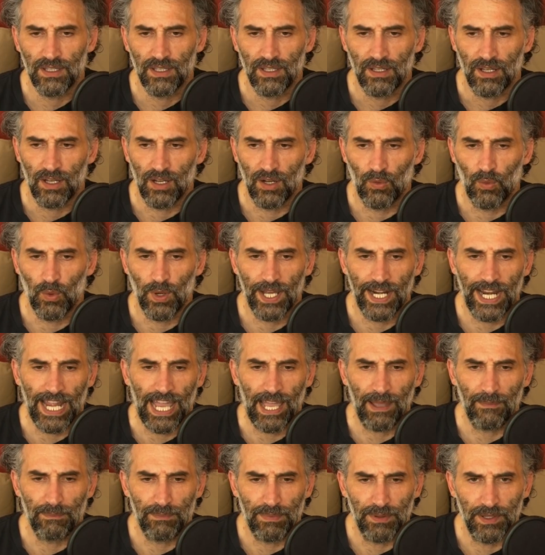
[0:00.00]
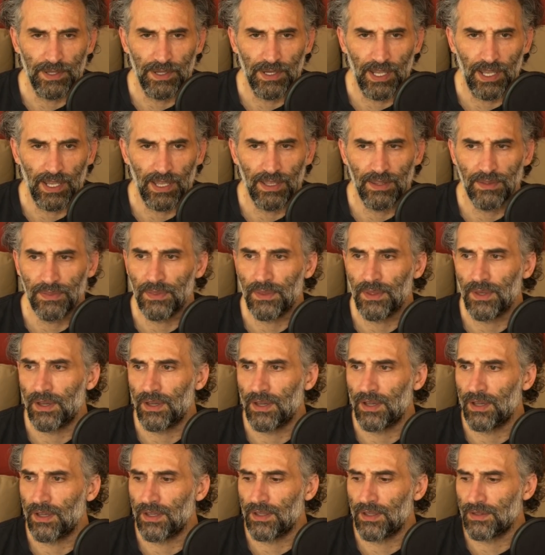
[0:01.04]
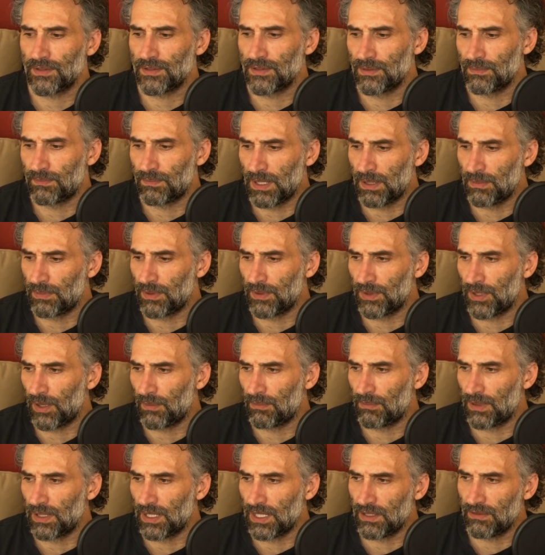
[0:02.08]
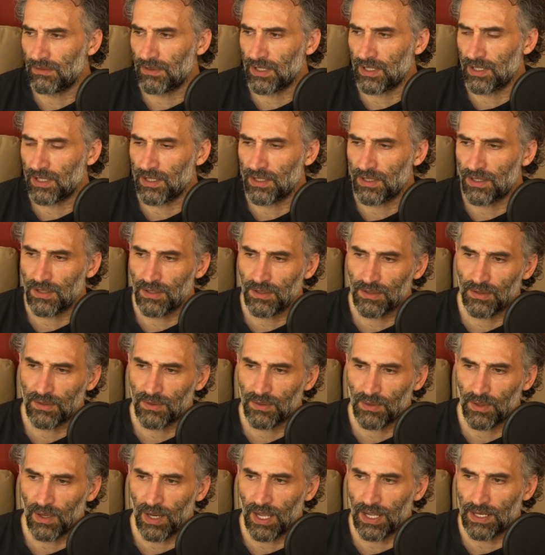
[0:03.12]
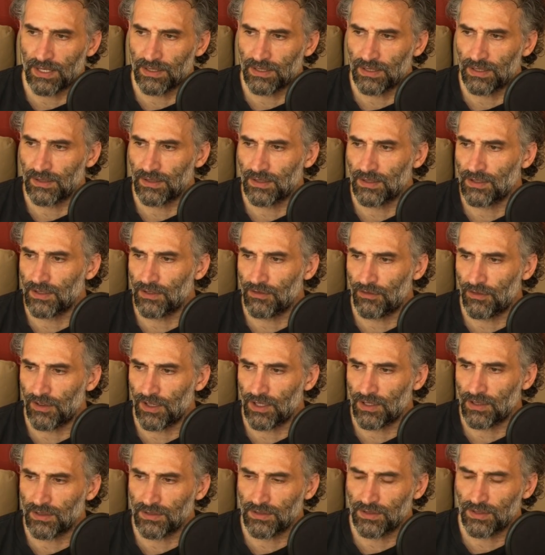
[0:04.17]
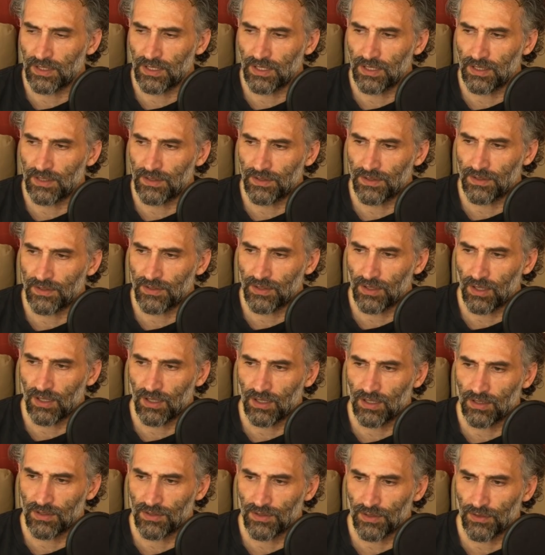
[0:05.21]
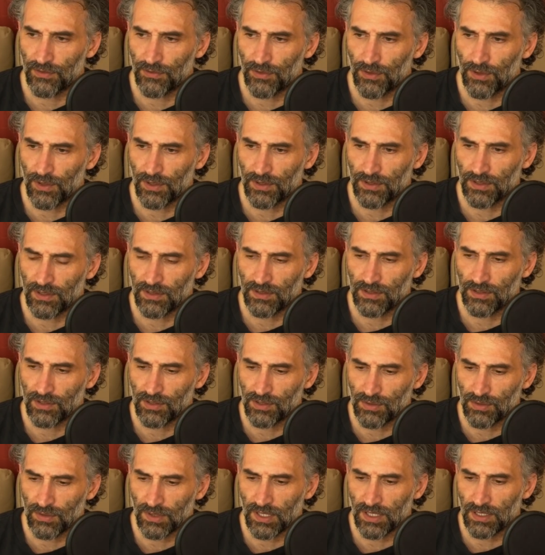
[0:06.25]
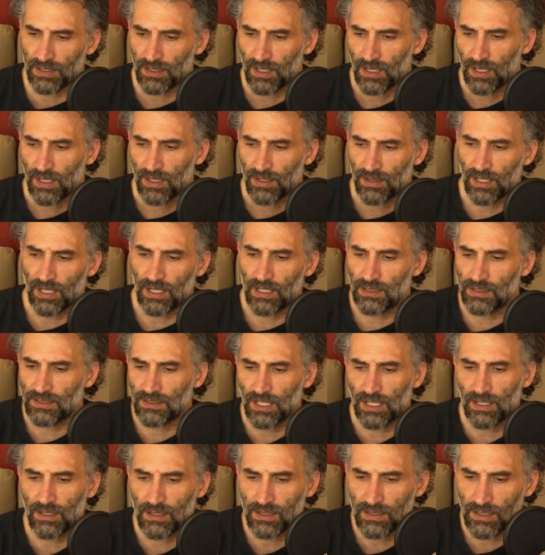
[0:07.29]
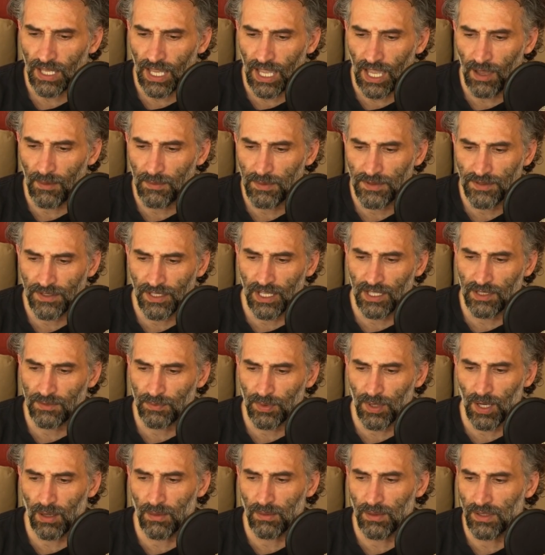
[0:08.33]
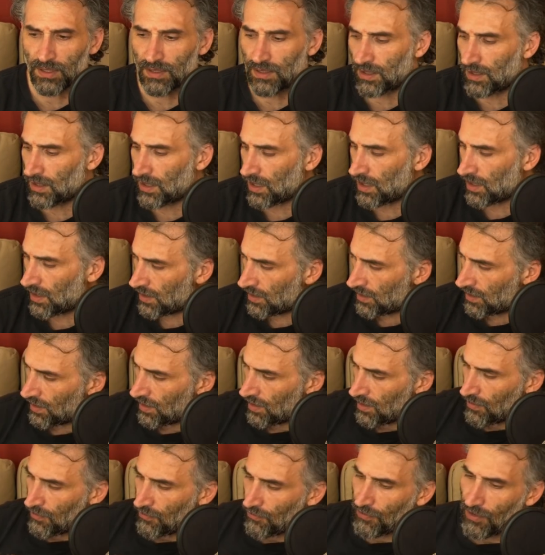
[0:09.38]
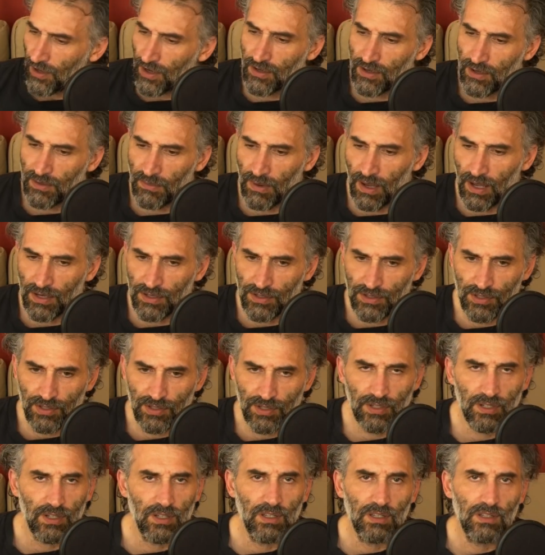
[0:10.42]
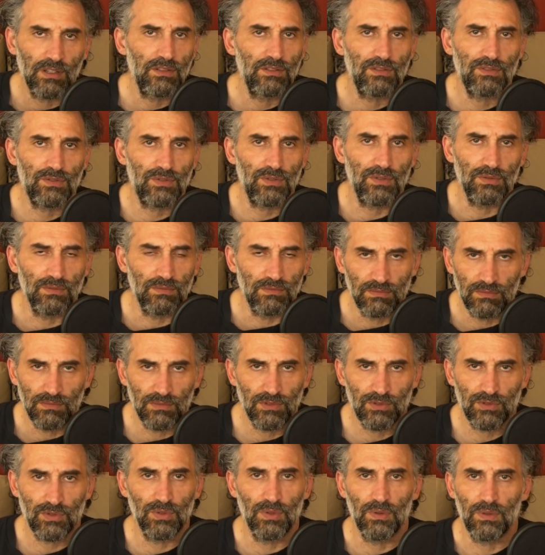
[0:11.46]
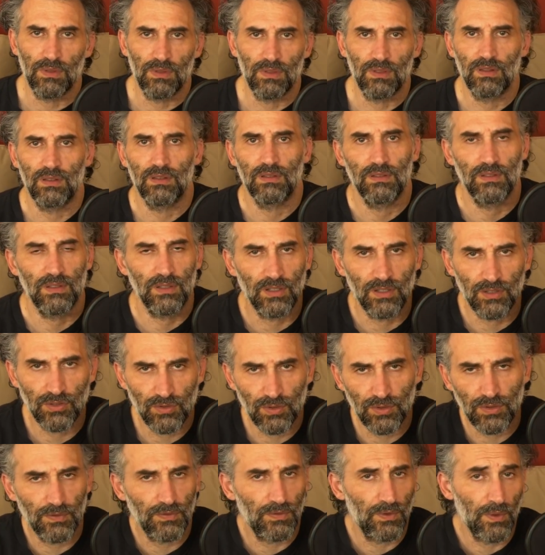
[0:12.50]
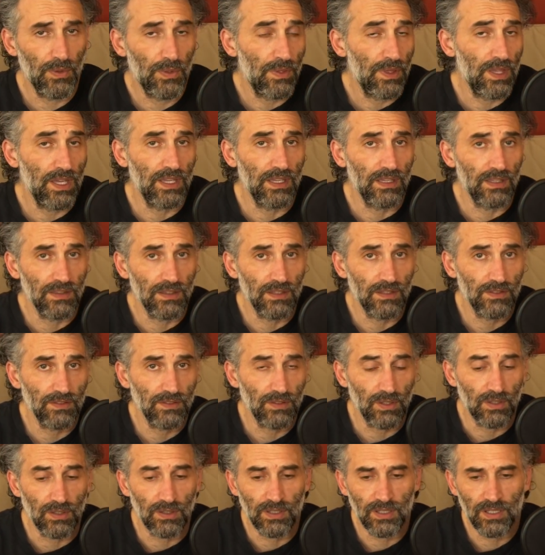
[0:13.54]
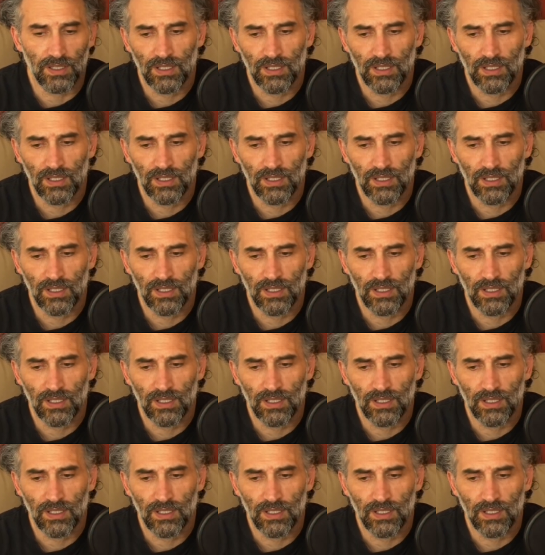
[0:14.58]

or what happened and uh, the people not believing in you and uh, the difficulties and so on and so forth in the street there are stereotypes yet probably there are very much truth truth you know truthful thing in this story